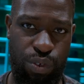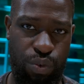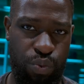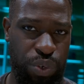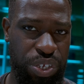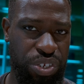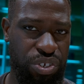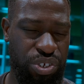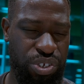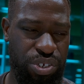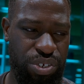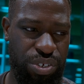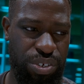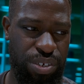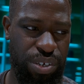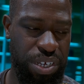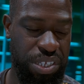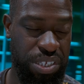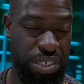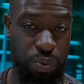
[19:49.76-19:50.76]
which
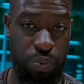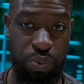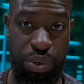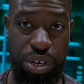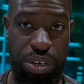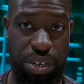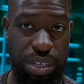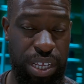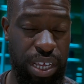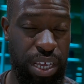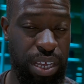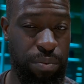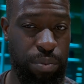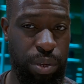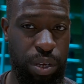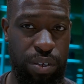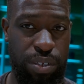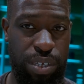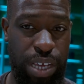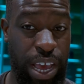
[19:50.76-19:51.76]
it's a weird thing
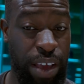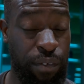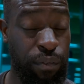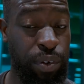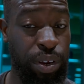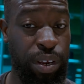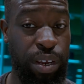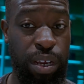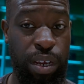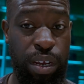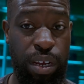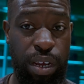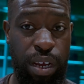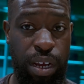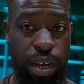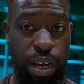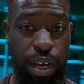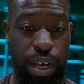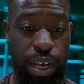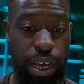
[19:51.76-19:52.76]
because every
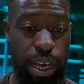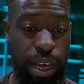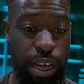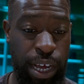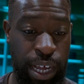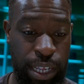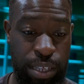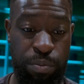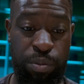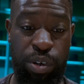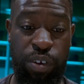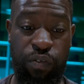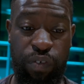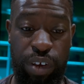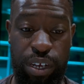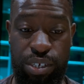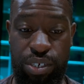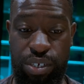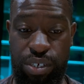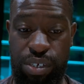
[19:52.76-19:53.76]
other
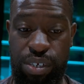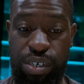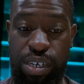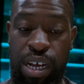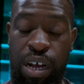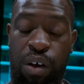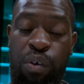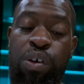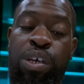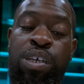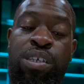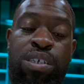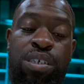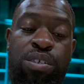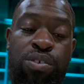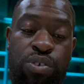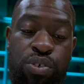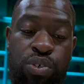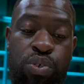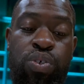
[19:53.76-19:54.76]
manufacturer now is
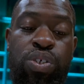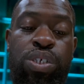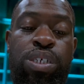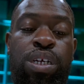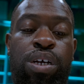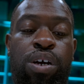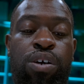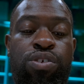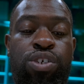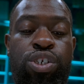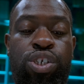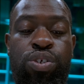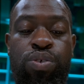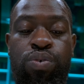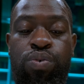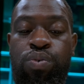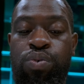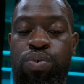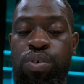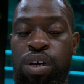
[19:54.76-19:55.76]
introducing a hot
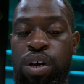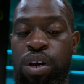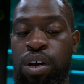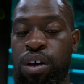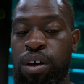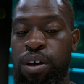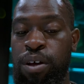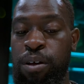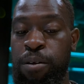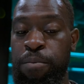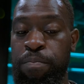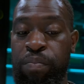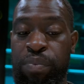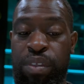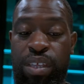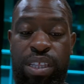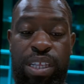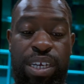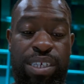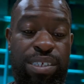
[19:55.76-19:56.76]
shoe.
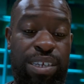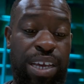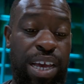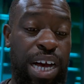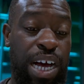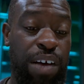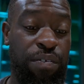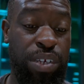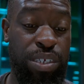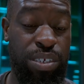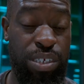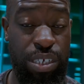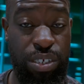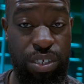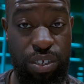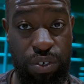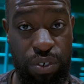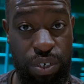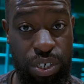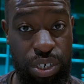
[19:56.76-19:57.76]
doesn't have a
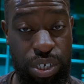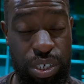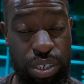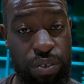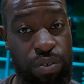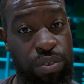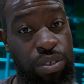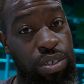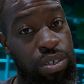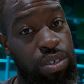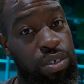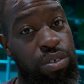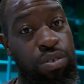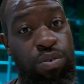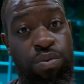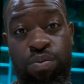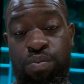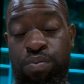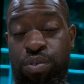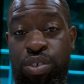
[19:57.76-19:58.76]
sensor shield,
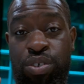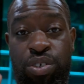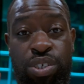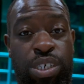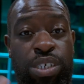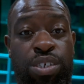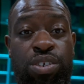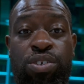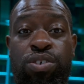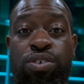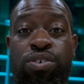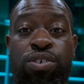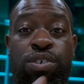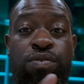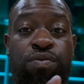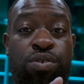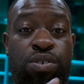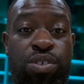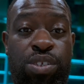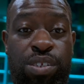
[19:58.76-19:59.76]
so your sensor,
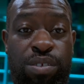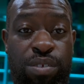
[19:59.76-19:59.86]
if you